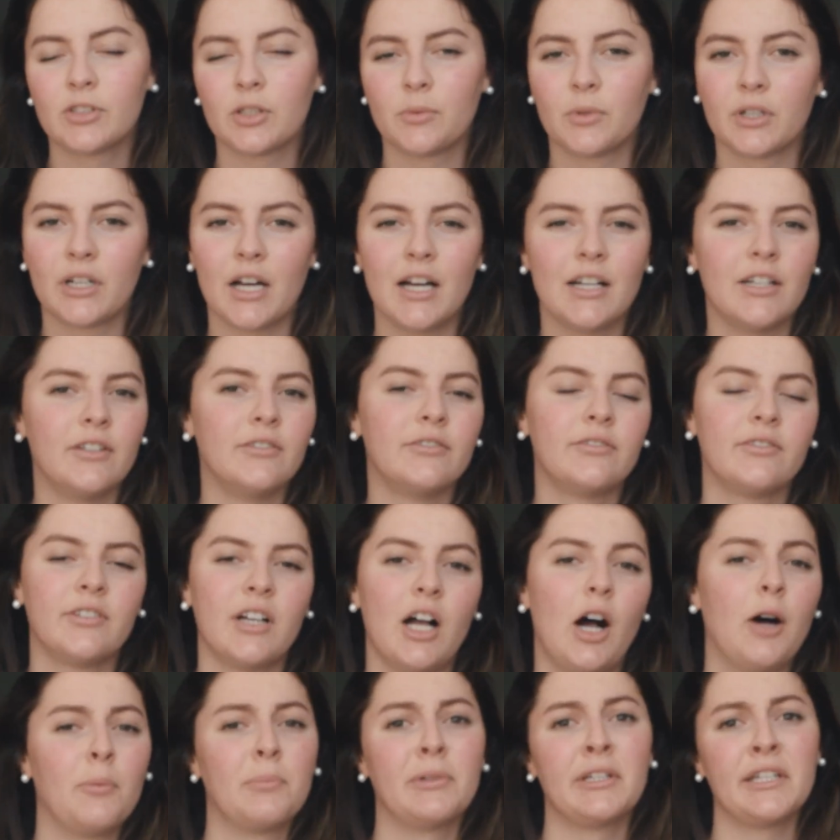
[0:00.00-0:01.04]
so we're kind of
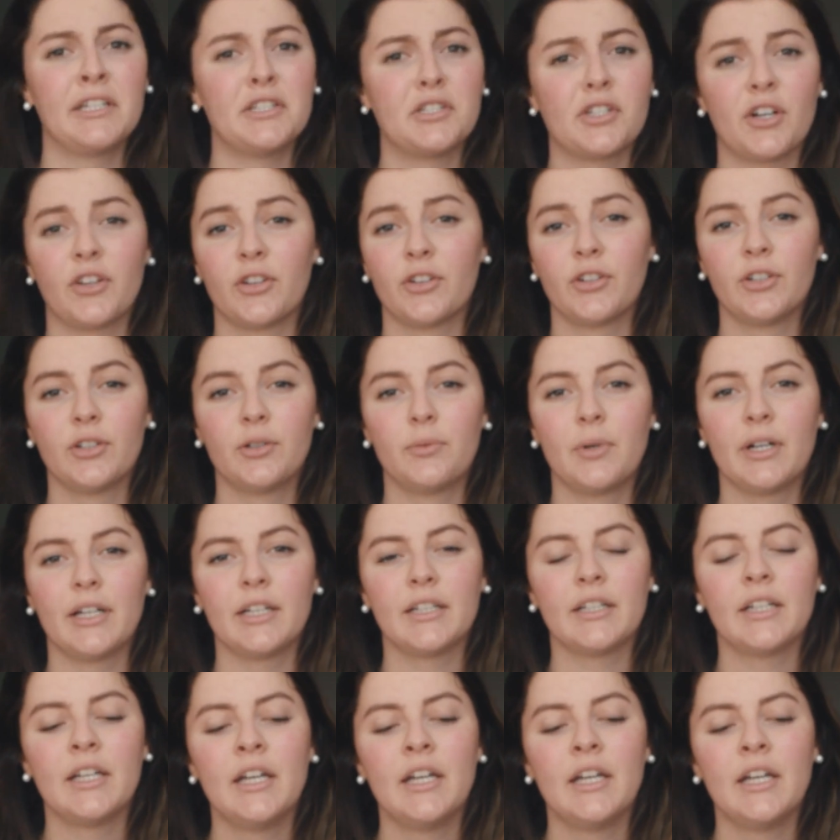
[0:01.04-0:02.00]
helping each other in a way.